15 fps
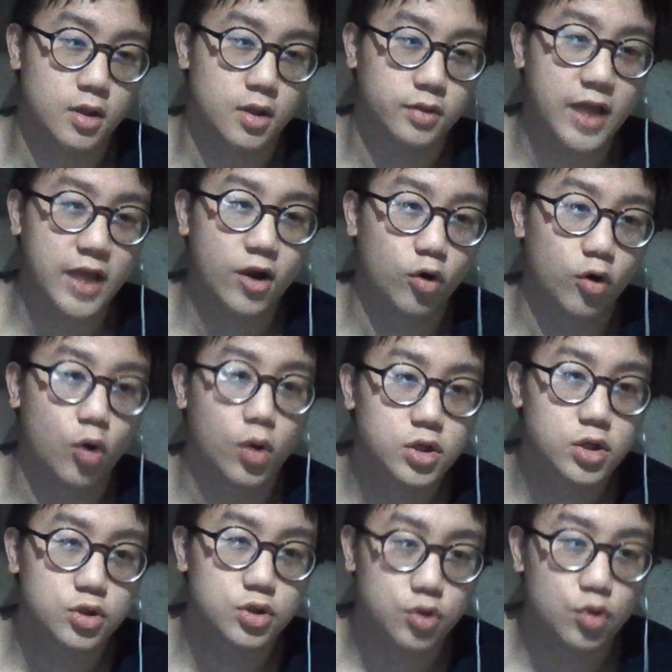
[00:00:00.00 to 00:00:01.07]
they don't know what
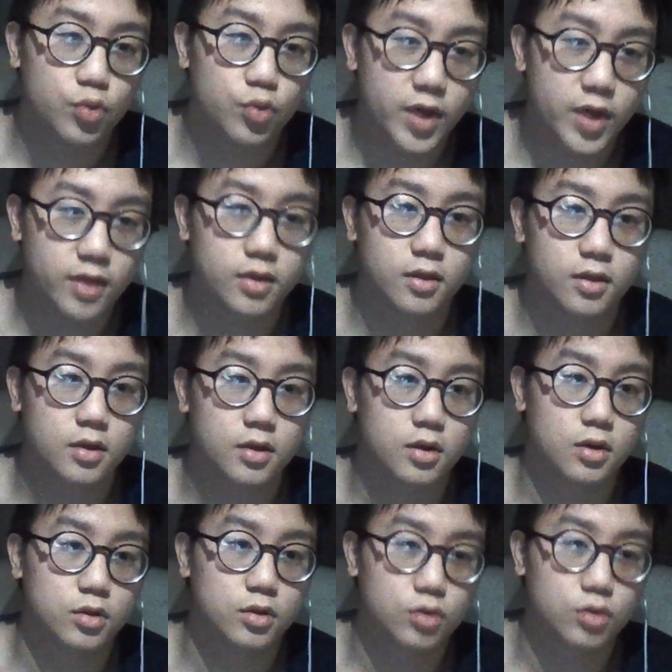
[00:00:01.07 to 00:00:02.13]
to do with
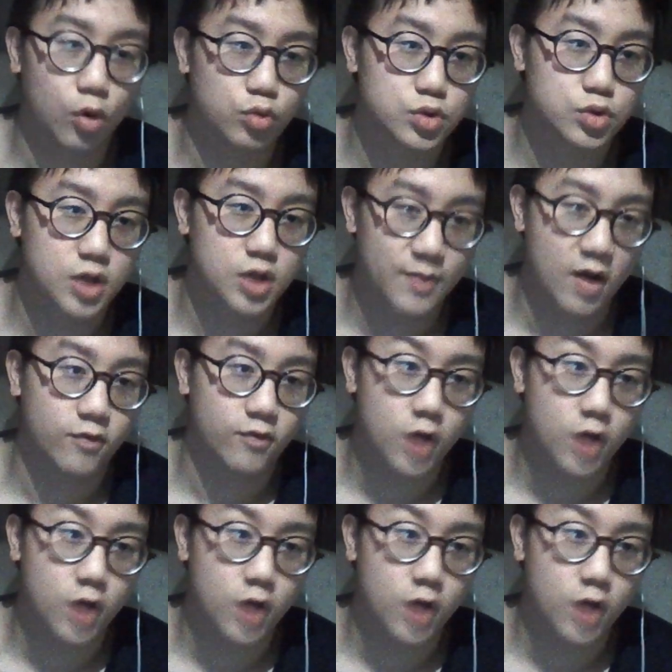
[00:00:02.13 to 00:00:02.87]
those amount of